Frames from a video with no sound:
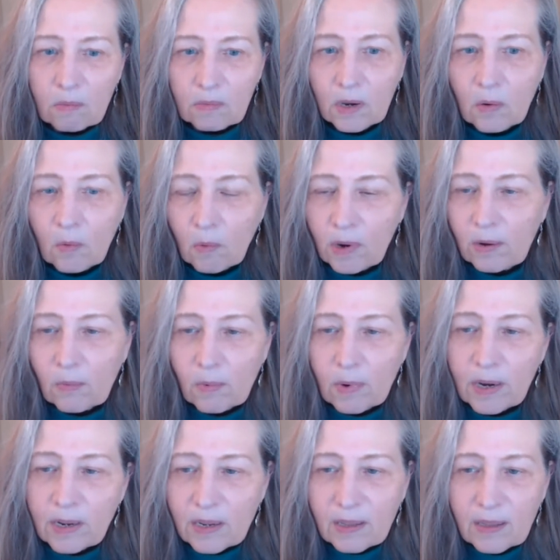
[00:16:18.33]

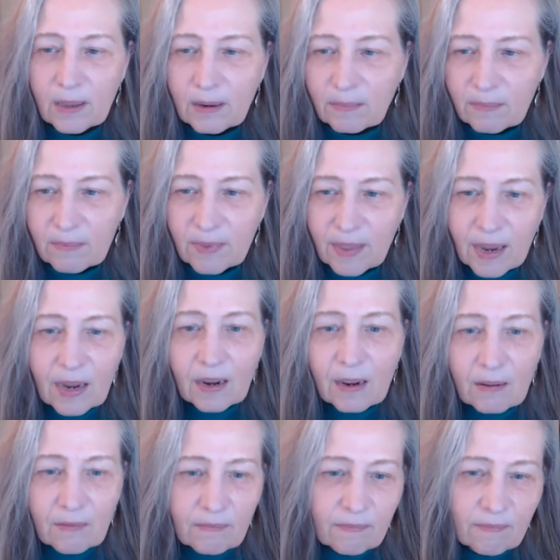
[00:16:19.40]
what is it that
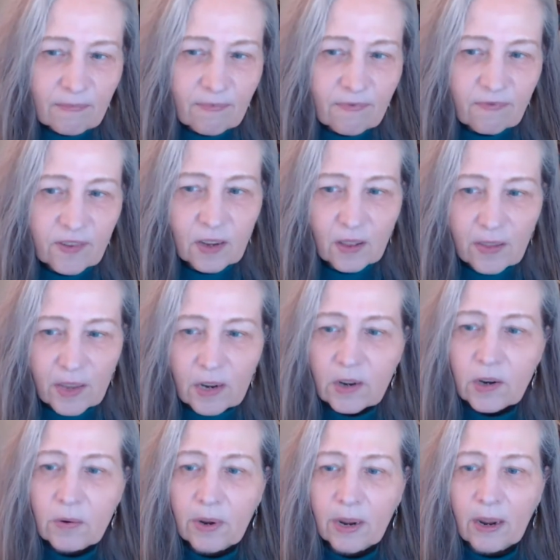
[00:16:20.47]
they feel they're
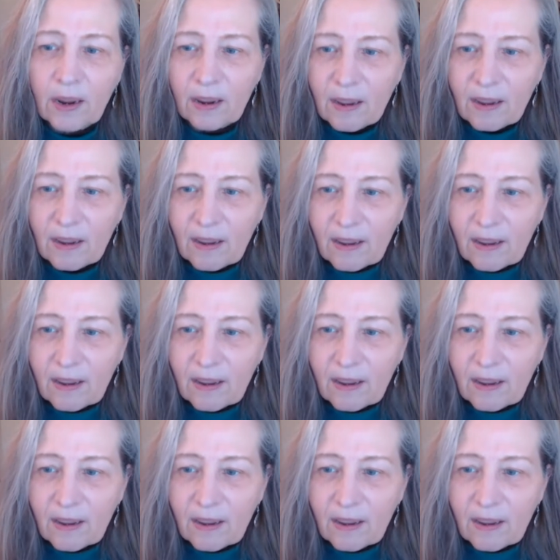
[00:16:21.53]
doing